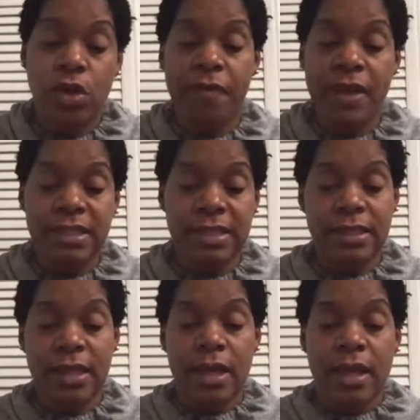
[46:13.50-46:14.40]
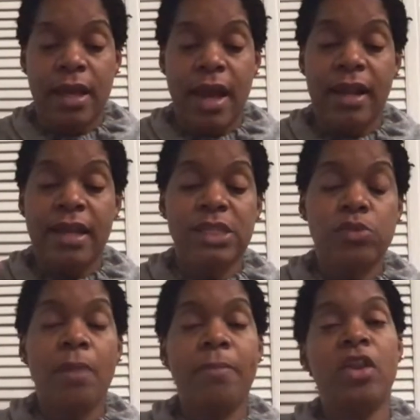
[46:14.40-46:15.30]
So if it's at least 1
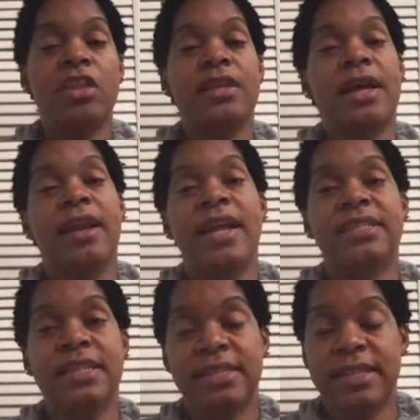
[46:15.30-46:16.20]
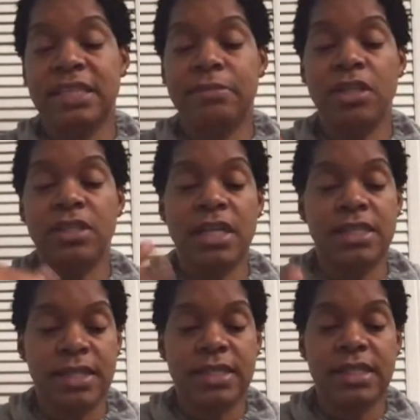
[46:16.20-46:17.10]
month, less than 6 months, it's
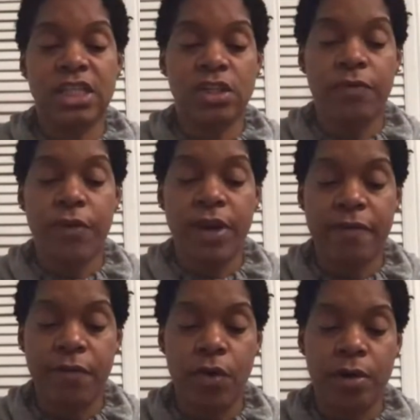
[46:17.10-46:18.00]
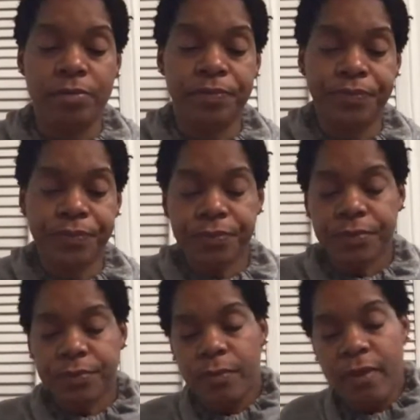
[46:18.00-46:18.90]
schizophrenic form.
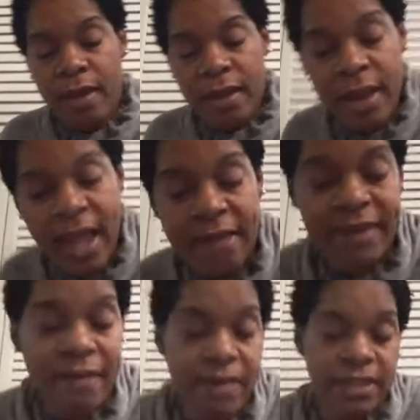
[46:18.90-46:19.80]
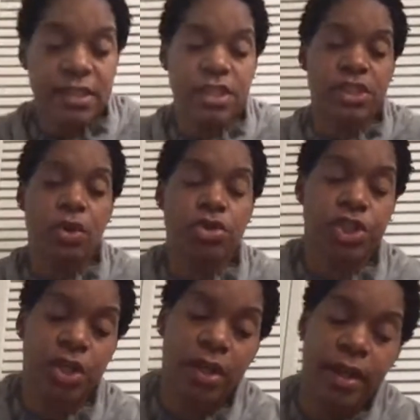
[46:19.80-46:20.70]
They have deficits in
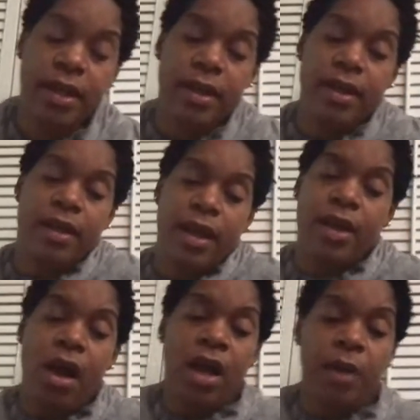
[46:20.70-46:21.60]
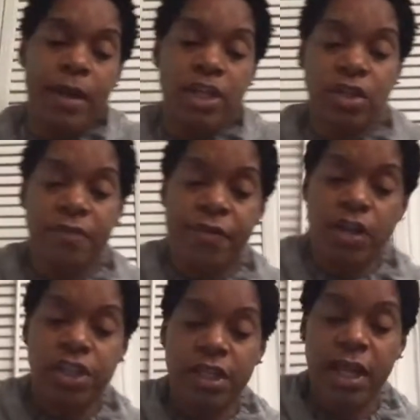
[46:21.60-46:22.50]
social and occupational
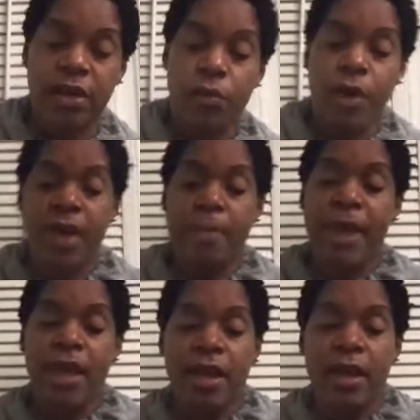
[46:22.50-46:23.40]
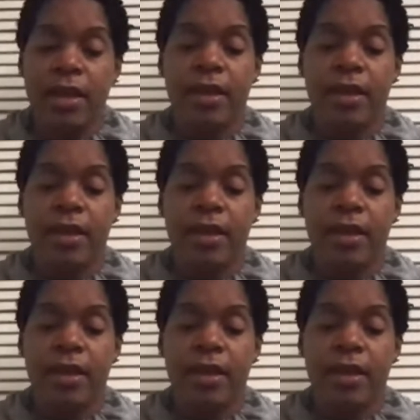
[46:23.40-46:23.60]
functioning, where they may